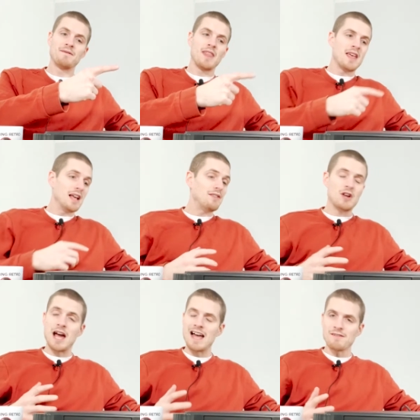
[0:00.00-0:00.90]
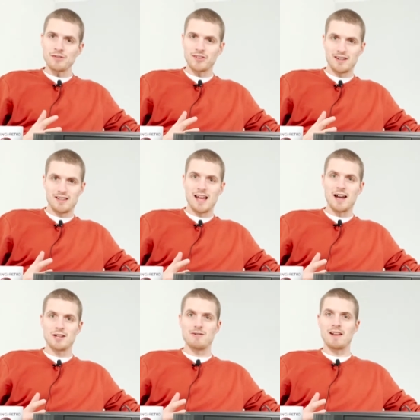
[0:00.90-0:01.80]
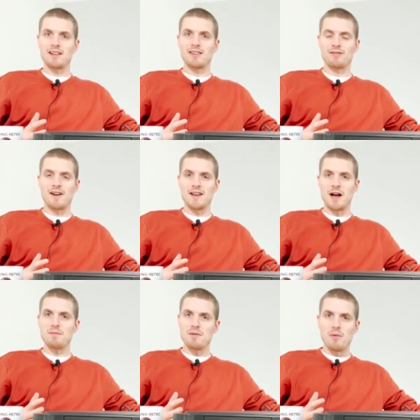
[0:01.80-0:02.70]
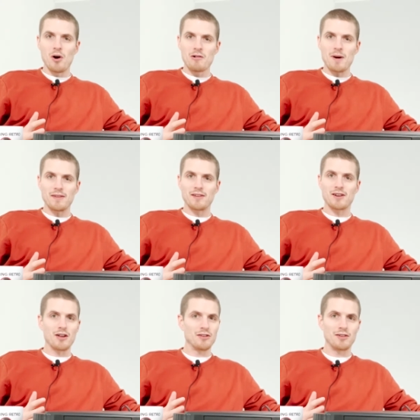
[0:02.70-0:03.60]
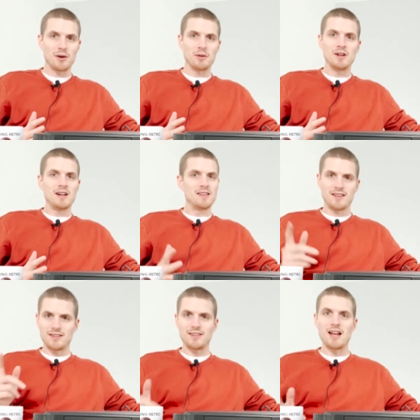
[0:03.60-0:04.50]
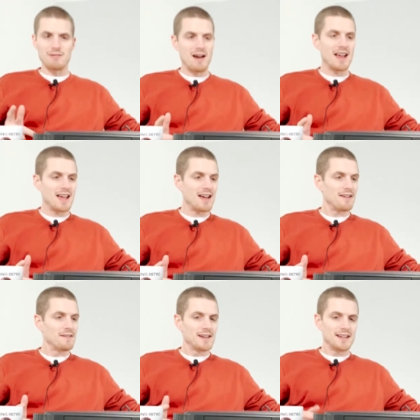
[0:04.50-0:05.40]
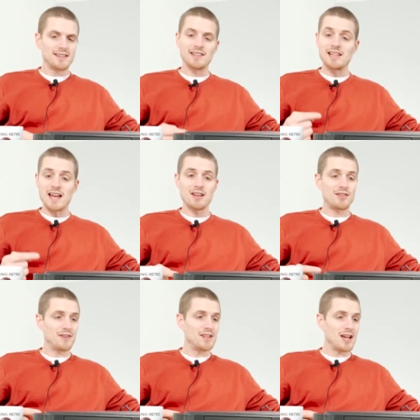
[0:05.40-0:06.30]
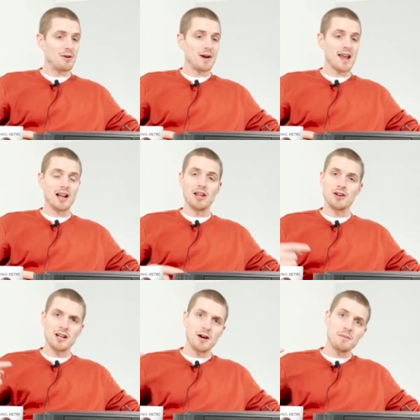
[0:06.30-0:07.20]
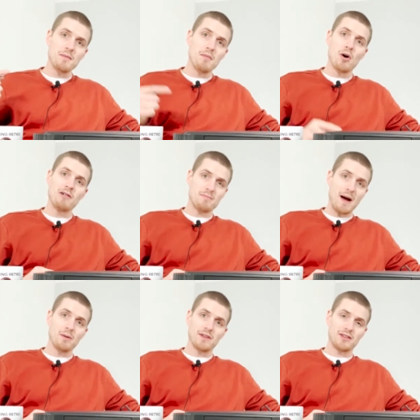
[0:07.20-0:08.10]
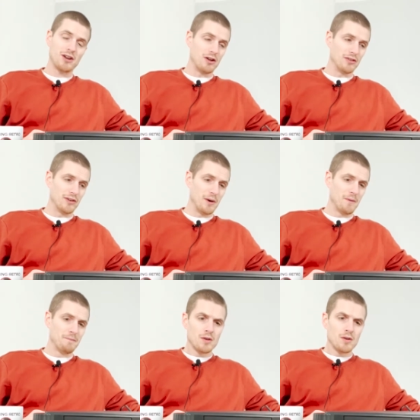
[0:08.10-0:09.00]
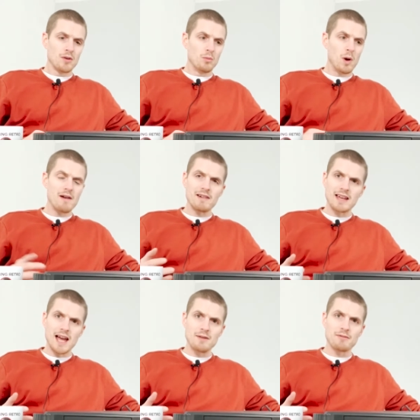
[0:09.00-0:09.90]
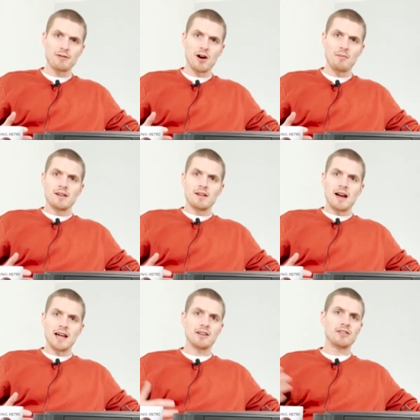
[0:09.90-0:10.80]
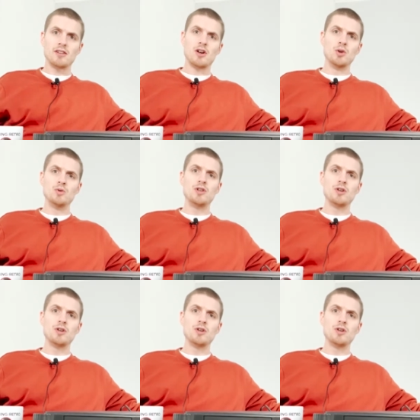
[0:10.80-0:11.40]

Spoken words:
If you have seen that and you're ready to find out a bit more about this console, then stay right here. In today's video we're going to learn a little bit more about this console, where it came from, and who knew